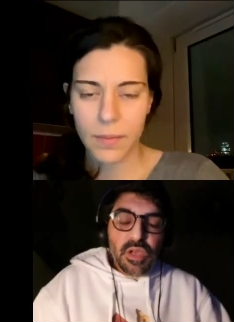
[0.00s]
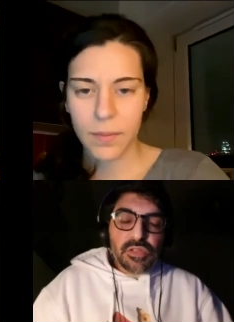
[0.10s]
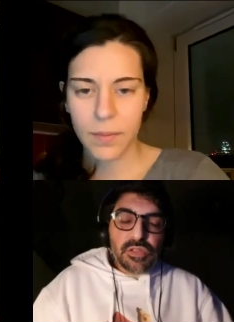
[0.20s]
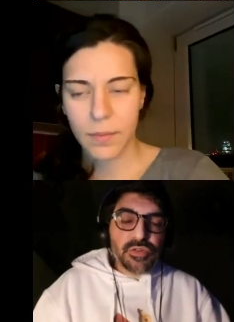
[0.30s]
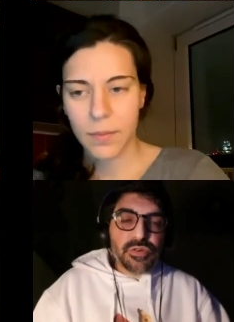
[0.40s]

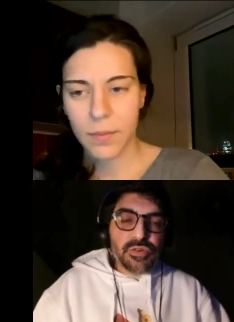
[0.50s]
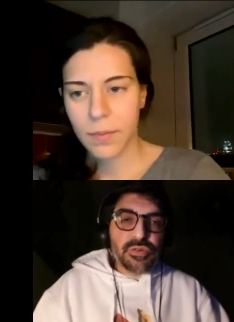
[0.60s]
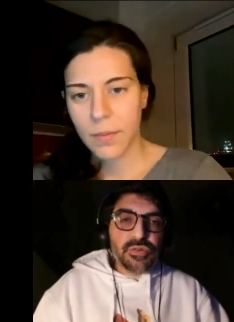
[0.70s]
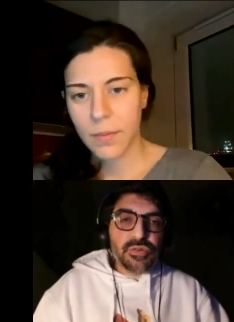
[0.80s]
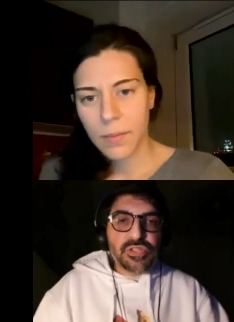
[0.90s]
Speaker 1: to
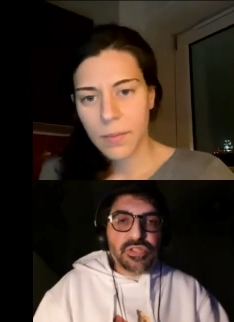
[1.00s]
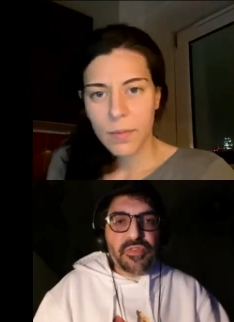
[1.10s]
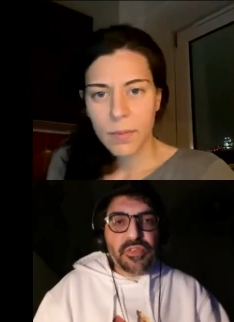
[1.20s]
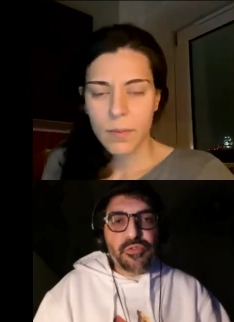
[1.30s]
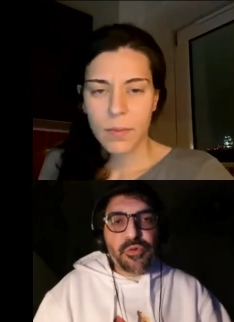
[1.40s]
do
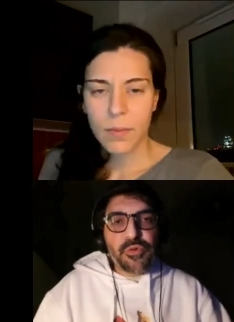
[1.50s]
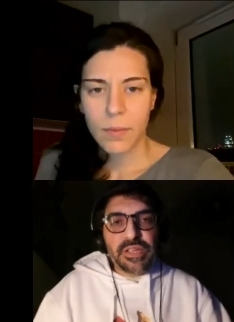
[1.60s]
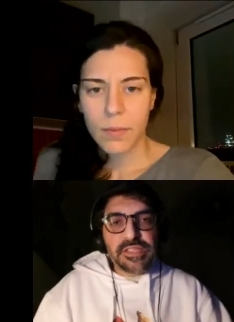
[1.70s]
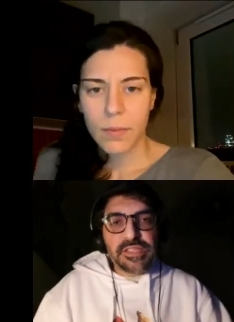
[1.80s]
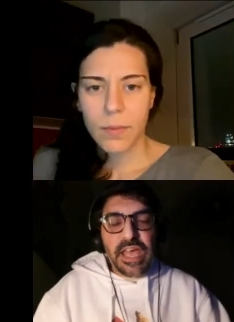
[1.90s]
something during
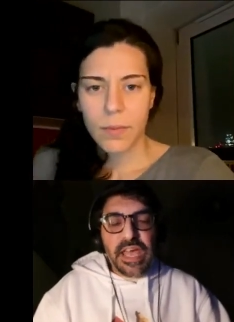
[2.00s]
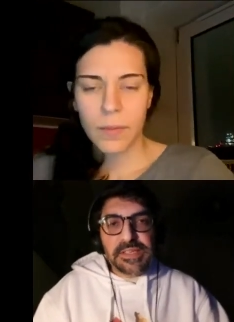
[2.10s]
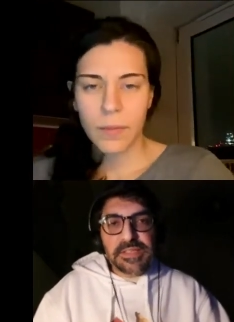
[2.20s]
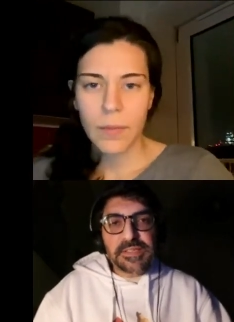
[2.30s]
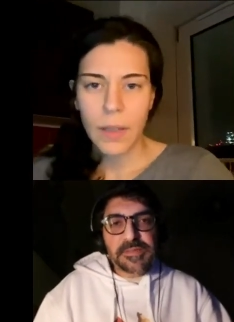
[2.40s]
these
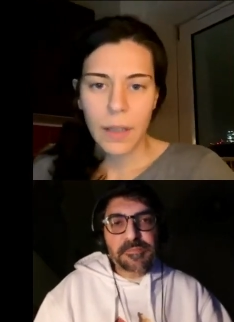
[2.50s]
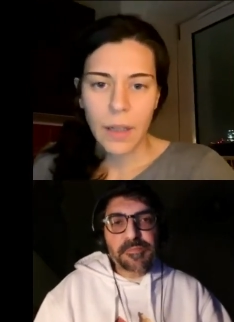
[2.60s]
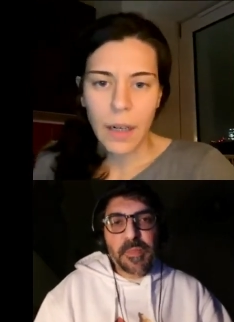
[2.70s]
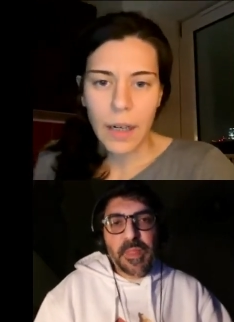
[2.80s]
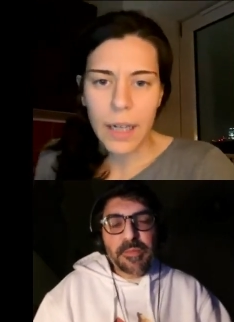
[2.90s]
days.
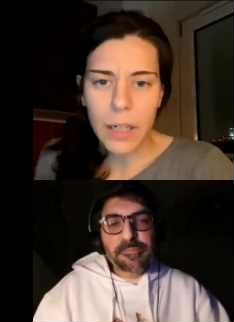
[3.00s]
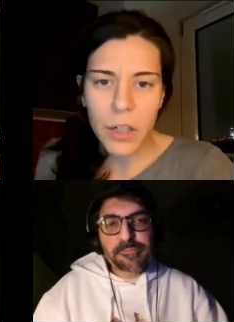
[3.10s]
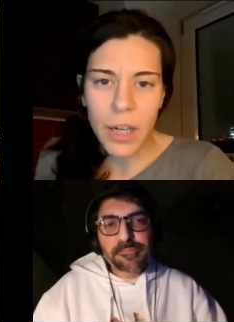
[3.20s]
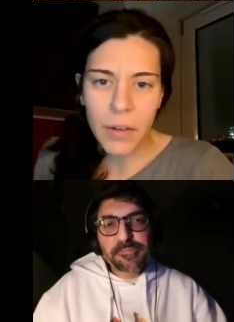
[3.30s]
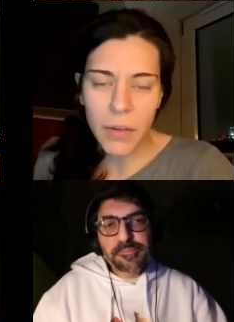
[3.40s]
Speaker 2: I
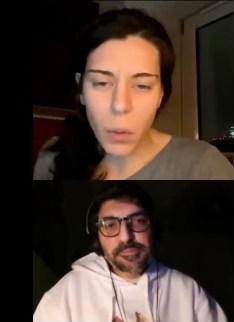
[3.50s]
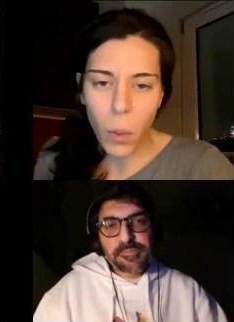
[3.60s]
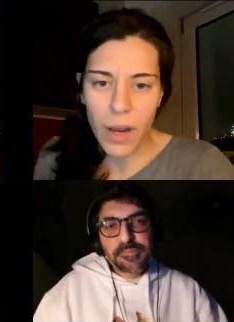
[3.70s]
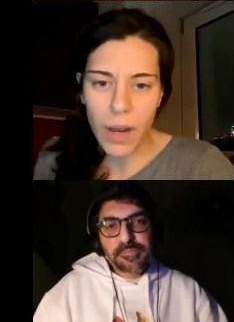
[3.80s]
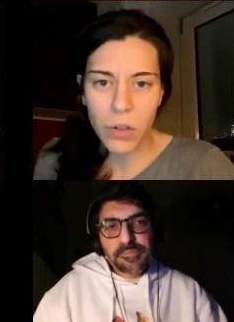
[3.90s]
actually have a
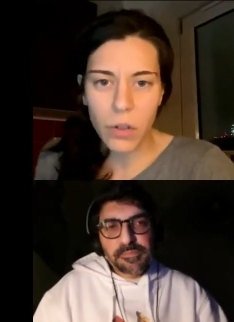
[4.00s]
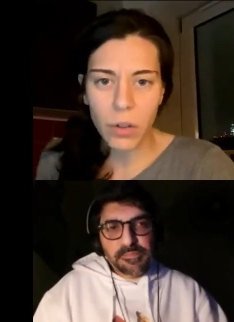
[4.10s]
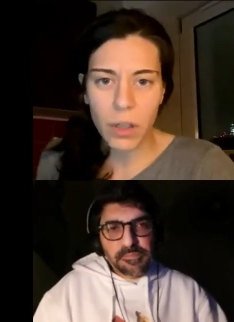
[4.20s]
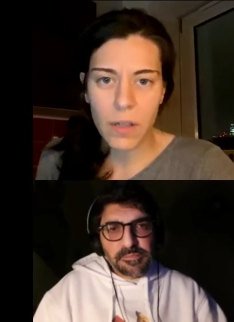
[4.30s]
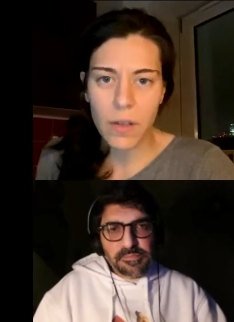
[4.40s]
question
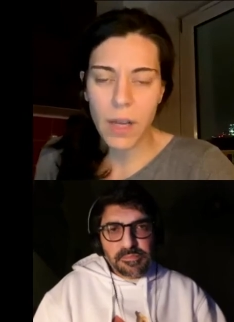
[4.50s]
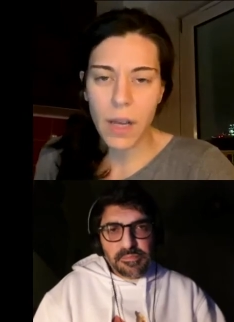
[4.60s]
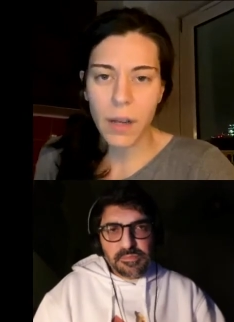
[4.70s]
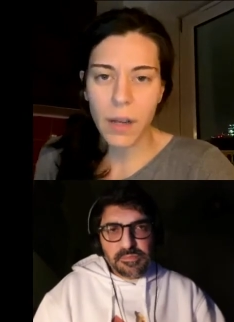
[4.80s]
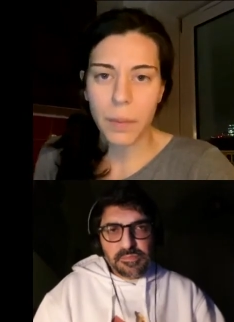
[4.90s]
on this
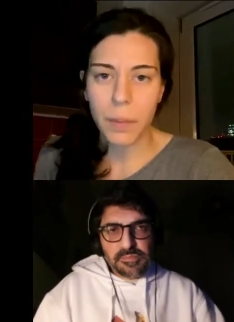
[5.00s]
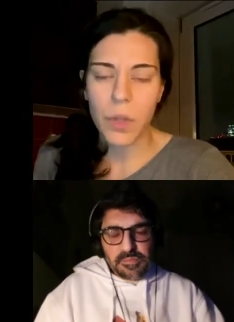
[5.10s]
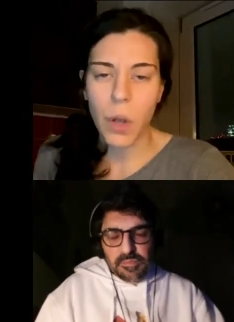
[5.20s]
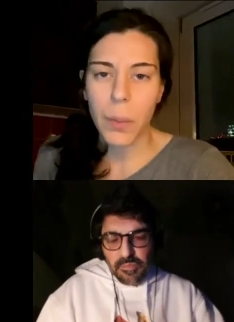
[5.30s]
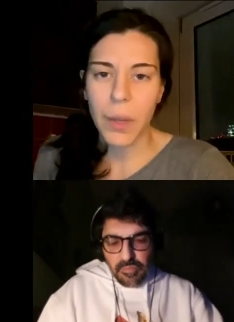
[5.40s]
um,
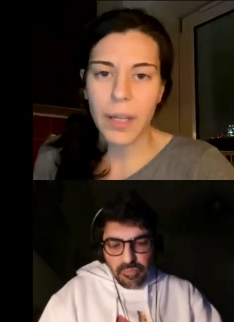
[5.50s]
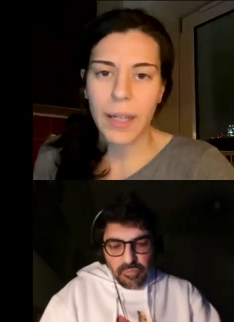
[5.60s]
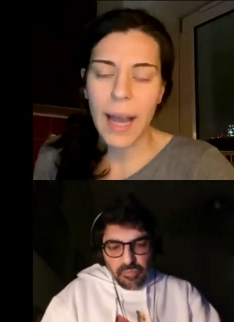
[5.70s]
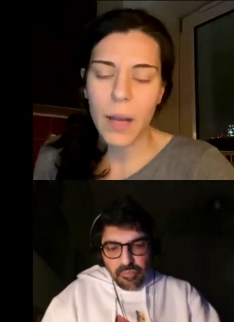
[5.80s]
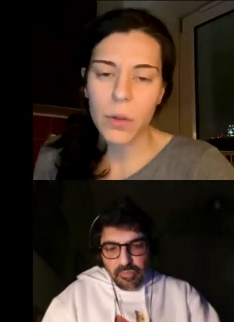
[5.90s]
topic.
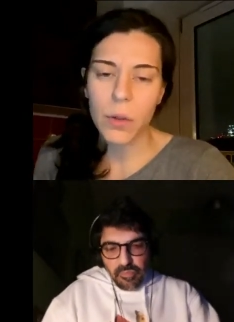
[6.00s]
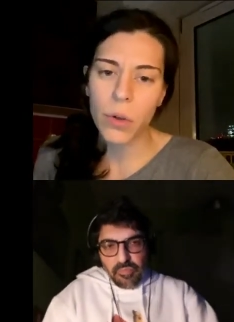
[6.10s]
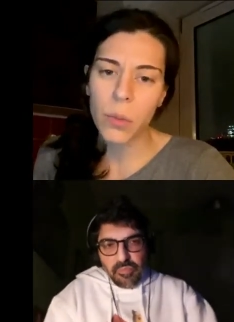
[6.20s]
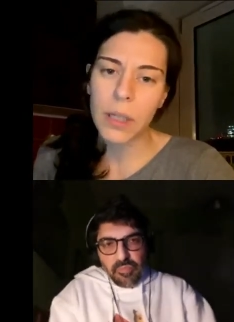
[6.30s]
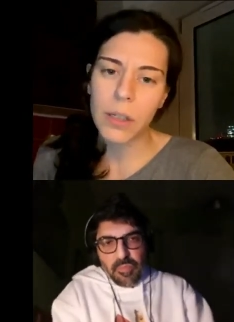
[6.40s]
How do you
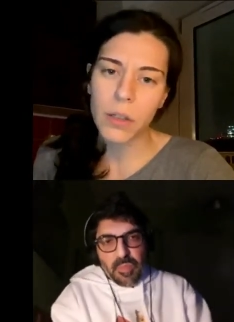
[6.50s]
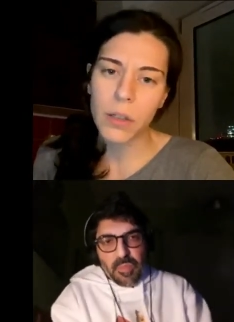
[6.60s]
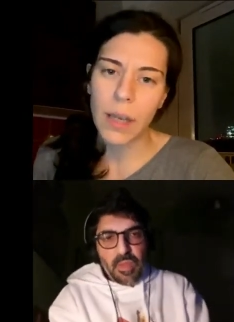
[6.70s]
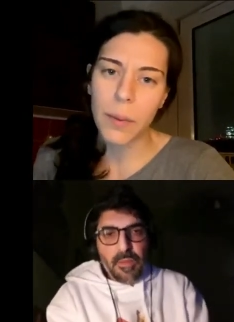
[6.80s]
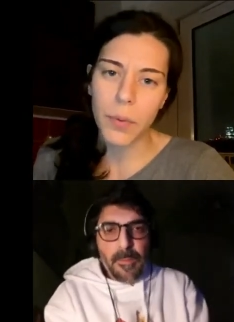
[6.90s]
normally
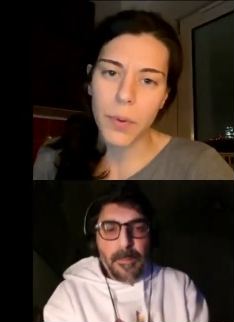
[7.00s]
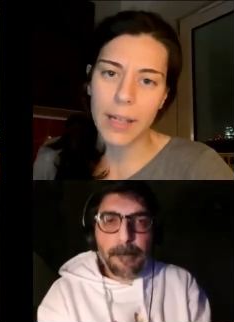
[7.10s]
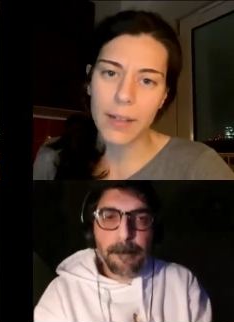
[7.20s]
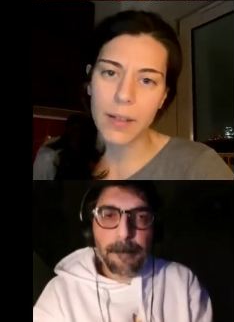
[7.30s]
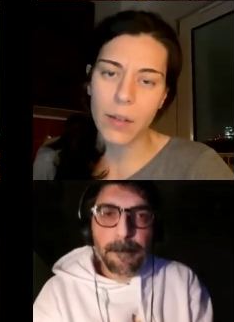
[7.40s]

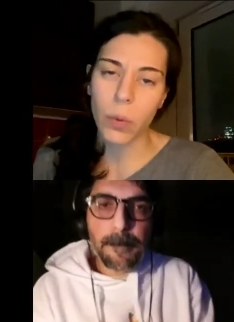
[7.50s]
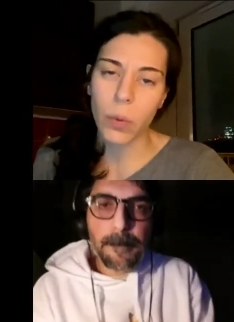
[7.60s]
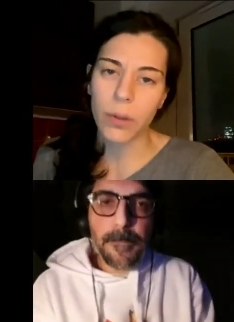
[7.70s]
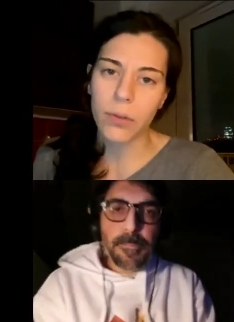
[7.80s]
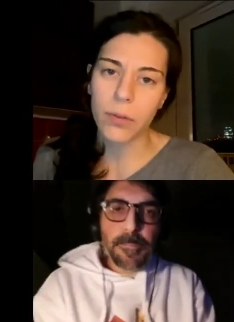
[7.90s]
collaborate, or
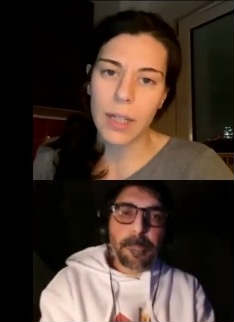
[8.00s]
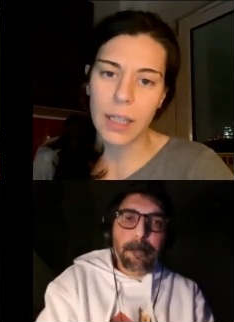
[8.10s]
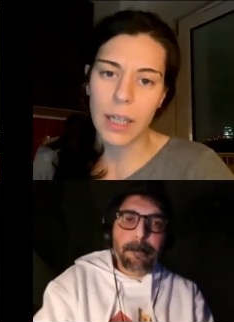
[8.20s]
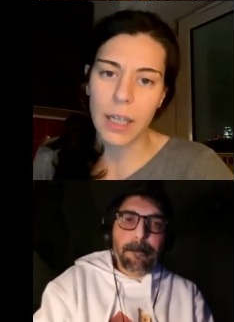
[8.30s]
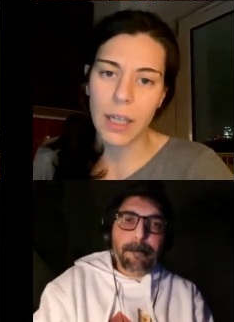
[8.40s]
if you've done any